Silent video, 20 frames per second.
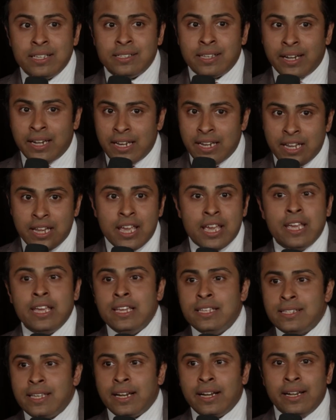
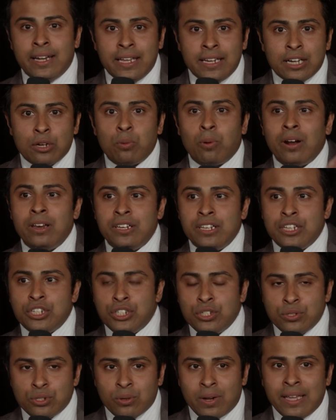Is there a data quality
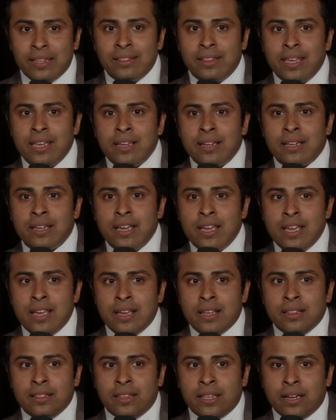issue? So I think
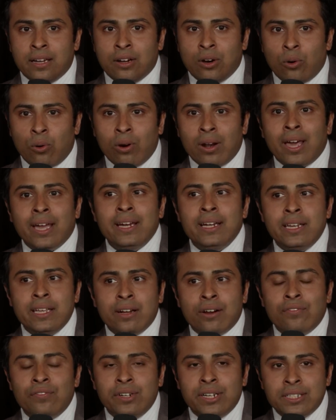the whole
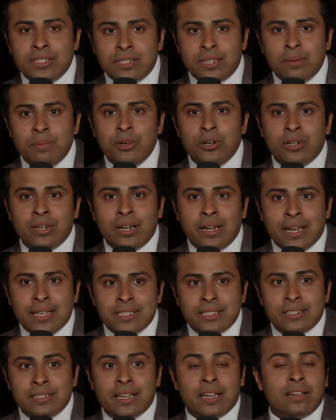idea of distributed
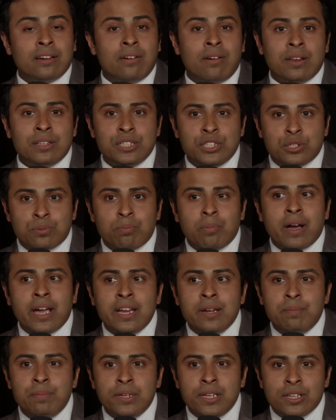ledger technologies
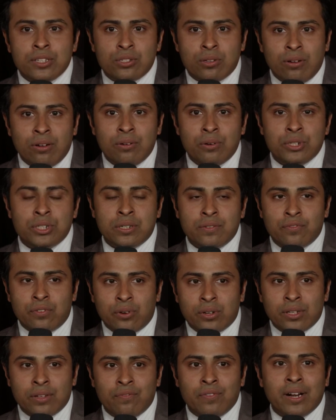might be a solution
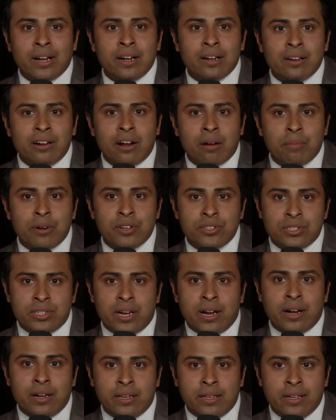for the federal government to
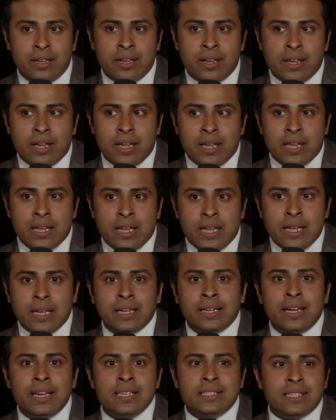start
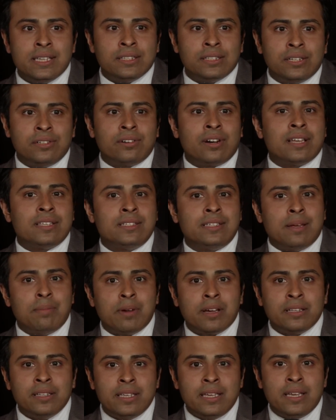increasing the trust
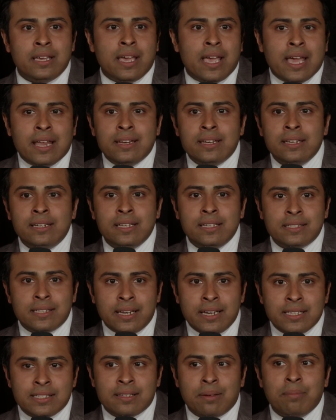among the entities
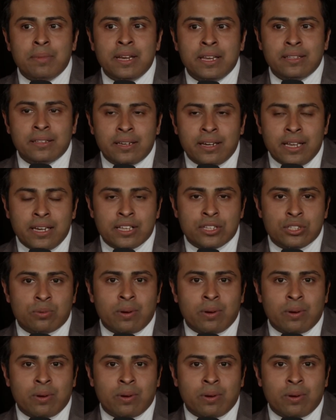that is submitting the data.